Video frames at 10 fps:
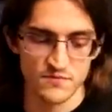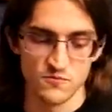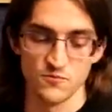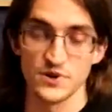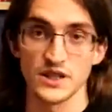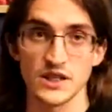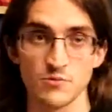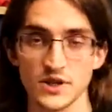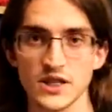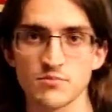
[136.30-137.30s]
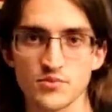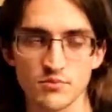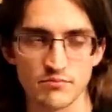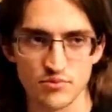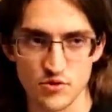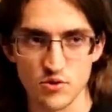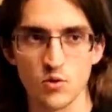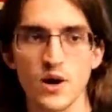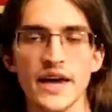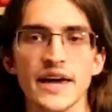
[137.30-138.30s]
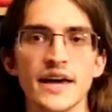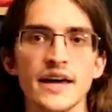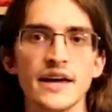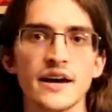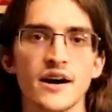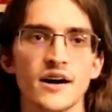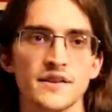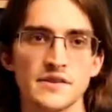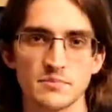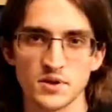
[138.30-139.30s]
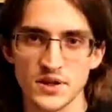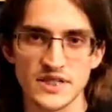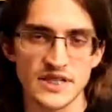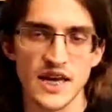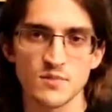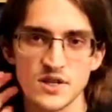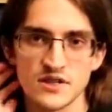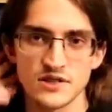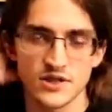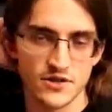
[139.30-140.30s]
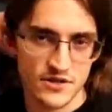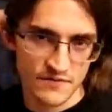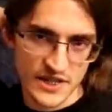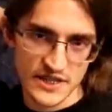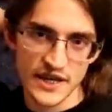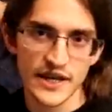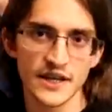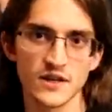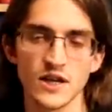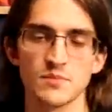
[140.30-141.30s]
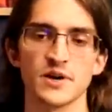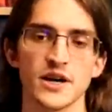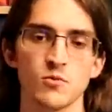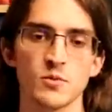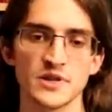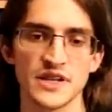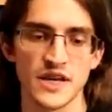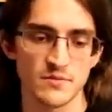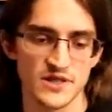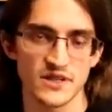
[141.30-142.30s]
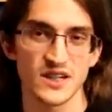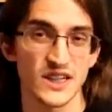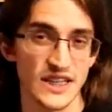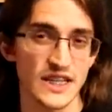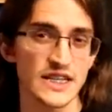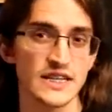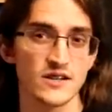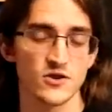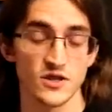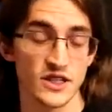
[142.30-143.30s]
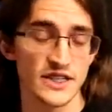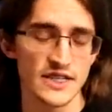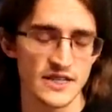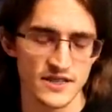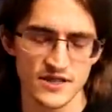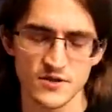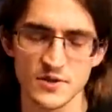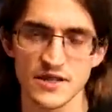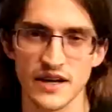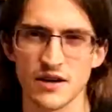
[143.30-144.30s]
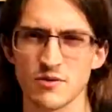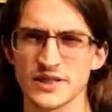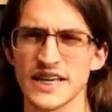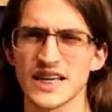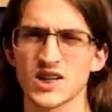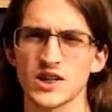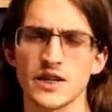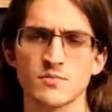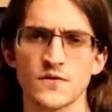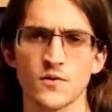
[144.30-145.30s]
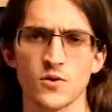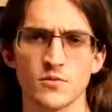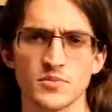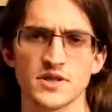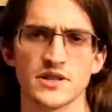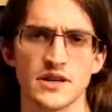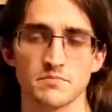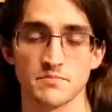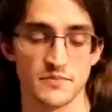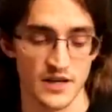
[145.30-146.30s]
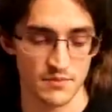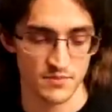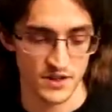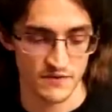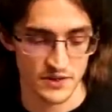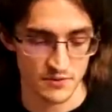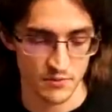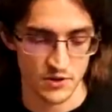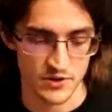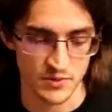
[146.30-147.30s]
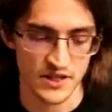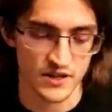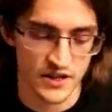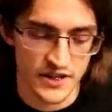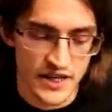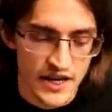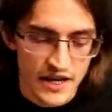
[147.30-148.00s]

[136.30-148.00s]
really, really brutal way. And then the police came in and started investigating, led by a woman named Clyde. I was saying Clyde before, but I believe it's supposed to be Clyde.